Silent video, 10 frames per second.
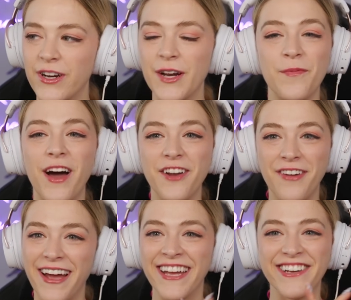We're gonna
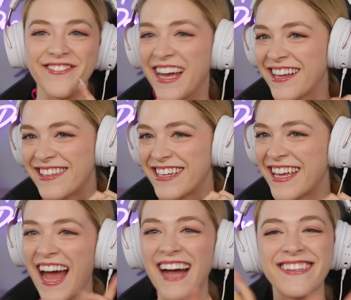modify him next in
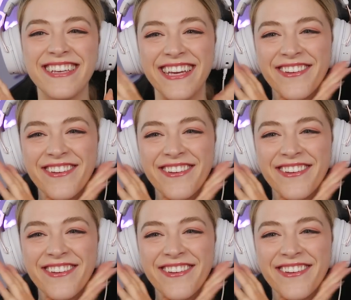cast and